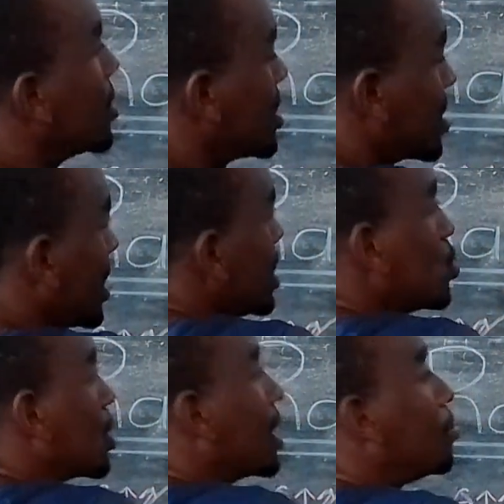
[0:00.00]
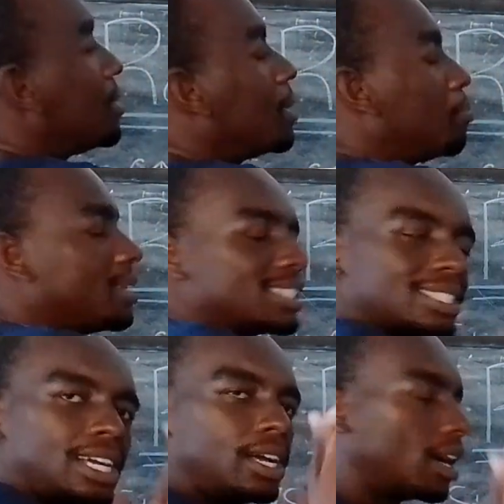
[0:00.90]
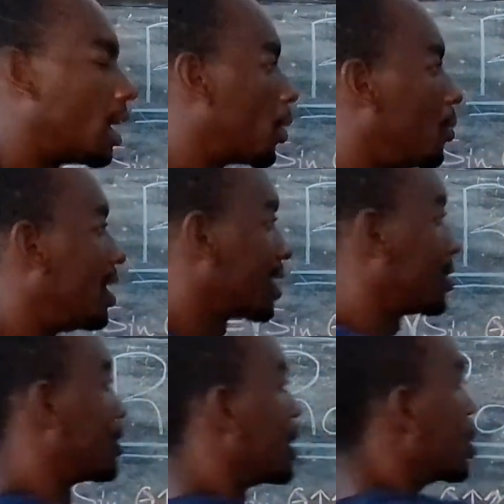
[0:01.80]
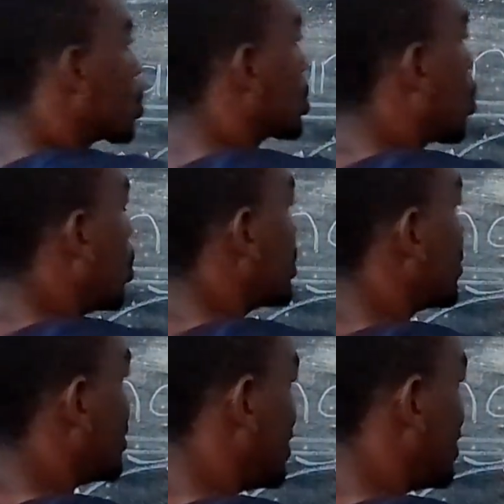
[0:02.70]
this case, we can be a bit reluctant and call it the